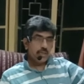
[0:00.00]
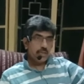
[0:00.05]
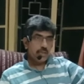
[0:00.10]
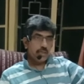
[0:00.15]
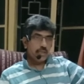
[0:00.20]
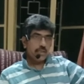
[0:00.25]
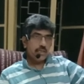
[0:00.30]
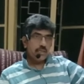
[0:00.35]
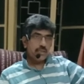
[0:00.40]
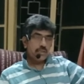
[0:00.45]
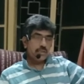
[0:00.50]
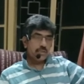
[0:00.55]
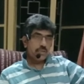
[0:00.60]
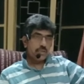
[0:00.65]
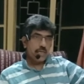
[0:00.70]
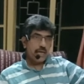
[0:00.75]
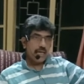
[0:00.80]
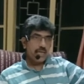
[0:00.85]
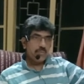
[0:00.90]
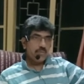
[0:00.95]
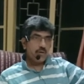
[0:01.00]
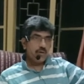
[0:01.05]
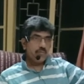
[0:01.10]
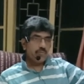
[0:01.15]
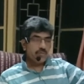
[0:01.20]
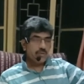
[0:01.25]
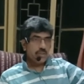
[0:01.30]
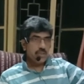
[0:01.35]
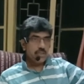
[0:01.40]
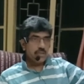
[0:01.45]
in his time
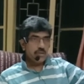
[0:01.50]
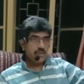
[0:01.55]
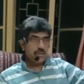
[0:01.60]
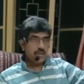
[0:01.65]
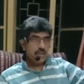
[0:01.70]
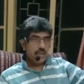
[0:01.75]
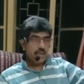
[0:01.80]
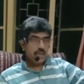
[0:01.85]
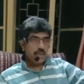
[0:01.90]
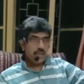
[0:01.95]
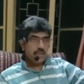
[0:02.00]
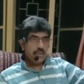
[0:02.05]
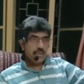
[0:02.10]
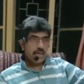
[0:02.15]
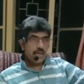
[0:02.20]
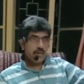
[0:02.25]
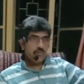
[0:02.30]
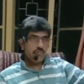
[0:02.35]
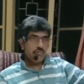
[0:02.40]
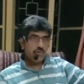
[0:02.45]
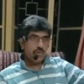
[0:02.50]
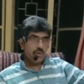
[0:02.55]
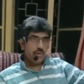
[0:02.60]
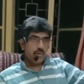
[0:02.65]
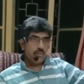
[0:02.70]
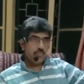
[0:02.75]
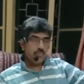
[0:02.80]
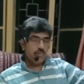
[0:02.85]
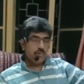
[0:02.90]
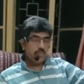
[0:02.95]
of need, now
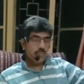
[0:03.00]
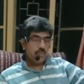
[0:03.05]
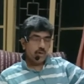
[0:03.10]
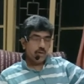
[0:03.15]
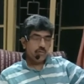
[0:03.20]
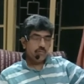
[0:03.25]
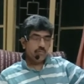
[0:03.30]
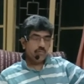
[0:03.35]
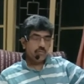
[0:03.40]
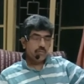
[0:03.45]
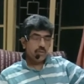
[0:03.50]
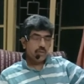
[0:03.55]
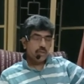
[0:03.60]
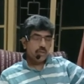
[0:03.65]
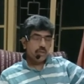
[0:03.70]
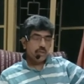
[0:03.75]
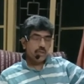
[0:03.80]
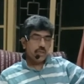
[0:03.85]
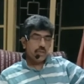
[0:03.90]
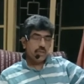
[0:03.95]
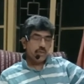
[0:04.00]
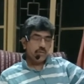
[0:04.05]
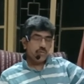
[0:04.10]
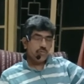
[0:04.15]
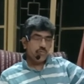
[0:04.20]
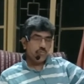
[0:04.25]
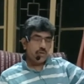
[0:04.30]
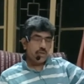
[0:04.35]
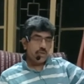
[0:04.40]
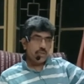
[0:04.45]
Lomov
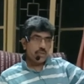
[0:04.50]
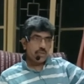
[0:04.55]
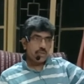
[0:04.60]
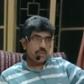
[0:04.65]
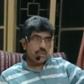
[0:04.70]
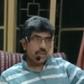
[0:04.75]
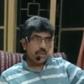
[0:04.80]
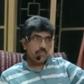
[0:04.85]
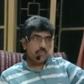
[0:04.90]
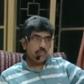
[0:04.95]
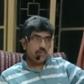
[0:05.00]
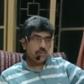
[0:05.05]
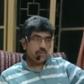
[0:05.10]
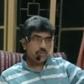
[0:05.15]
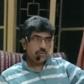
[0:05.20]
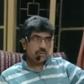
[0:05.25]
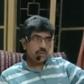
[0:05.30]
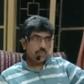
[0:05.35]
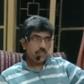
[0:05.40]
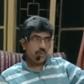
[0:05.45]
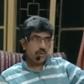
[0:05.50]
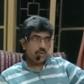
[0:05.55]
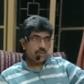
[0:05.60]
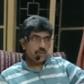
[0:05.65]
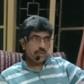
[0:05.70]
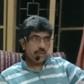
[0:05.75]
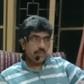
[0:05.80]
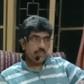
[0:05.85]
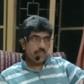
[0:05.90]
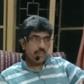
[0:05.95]
treats them, looks upon
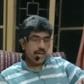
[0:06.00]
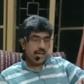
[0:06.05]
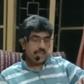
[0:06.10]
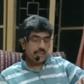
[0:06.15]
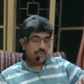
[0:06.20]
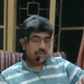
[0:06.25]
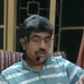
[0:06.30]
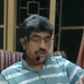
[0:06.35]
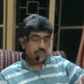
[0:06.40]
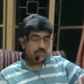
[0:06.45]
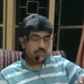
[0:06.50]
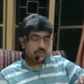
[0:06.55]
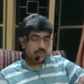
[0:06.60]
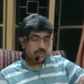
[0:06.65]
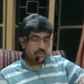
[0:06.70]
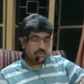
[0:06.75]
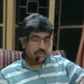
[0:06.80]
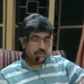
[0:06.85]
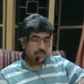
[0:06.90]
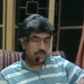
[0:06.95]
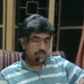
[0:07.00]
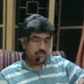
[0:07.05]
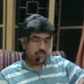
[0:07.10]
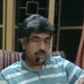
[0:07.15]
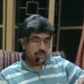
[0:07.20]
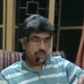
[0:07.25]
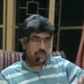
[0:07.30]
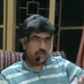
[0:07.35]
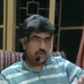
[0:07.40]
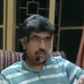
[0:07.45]
them as gypsies.
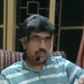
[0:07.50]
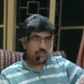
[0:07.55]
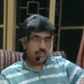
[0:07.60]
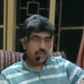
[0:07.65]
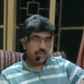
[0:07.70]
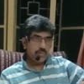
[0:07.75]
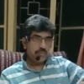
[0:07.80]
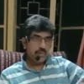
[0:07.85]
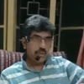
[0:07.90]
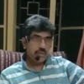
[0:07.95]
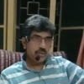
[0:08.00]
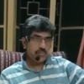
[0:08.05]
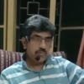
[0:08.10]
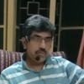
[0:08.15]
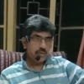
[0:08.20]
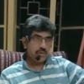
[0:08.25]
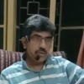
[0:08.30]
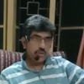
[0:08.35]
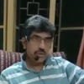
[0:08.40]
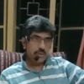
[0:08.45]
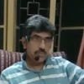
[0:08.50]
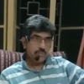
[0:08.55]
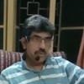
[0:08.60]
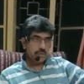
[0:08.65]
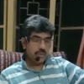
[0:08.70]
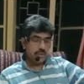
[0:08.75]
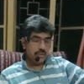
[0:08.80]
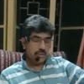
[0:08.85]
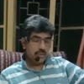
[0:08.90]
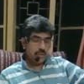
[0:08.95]
What is meant by the word
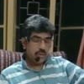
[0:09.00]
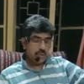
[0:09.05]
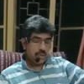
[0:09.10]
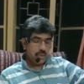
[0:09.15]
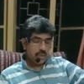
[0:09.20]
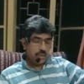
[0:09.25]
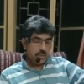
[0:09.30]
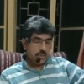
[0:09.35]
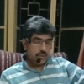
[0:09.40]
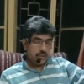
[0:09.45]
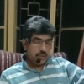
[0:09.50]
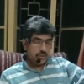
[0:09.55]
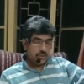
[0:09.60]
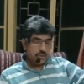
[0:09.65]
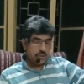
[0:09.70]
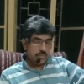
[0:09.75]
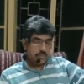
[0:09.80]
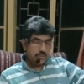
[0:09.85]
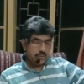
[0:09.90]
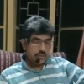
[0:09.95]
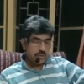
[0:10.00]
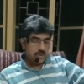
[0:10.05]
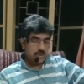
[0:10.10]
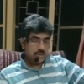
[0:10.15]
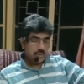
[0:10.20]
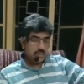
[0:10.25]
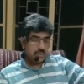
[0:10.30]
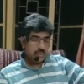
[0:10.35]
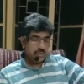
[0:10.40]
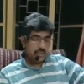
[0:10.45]
gypsy? The gypsies
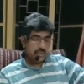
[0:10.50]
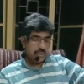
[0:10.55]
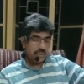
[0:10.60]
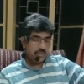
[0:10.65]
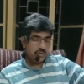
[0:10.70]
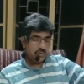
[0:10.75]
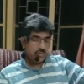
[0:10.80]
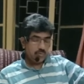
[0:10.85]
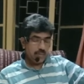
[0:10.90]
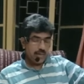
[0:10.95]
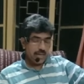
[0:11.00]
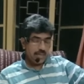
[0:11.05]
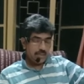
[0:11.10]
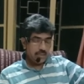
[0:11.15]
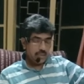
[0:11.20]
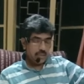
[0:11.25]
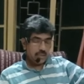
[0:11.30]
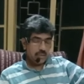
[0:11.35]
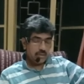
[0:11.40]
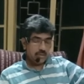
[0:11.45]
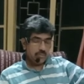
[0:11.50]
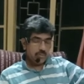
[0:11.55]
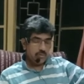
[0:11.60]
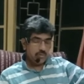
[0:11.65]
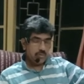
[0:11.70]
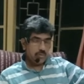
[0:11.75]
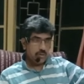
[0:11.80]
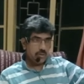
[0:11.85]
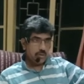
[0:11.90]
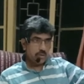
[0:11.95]
is a nomadic
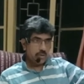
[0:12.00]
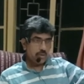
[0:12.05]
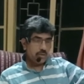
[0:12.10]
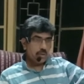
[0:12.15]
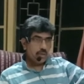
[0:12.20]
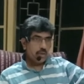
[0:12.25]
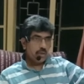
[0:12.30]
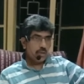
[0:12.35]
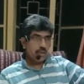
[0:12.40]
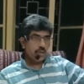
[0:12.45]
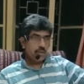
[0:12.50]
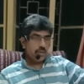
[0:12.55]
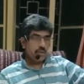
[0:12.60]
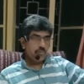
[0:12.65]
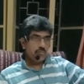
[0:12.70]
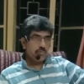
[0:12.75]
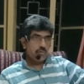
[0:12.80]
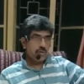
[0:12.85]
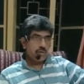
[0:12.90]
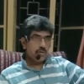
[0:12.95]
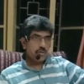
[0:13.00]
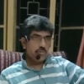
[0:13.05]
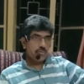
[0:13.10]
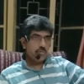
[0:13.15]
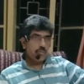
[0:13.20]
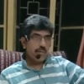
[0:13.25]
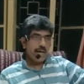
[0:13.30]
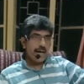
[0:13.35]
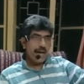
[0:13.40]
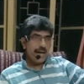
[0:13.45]
community. The word
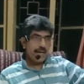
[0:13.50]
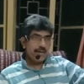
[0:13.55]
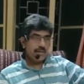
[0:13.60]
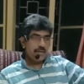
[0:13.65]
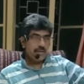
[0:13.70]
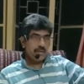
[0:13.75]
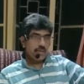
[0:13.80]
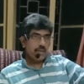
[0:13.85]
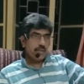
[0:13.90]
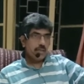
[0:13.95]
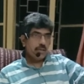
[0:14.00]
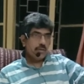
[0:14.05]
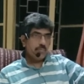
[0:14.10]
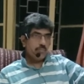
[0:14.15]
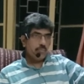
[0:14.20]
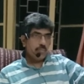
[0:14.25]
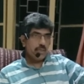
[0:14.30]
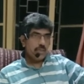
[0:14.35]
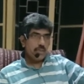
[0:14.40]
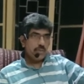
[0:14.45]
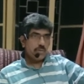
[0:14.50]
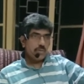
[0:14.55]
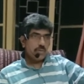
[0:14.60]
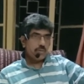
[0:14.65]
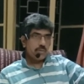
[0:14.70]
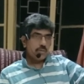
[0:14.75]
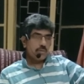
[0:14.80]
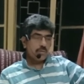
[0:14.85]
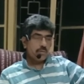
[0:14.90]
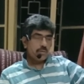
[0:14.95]
nomad
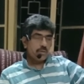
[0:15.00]
means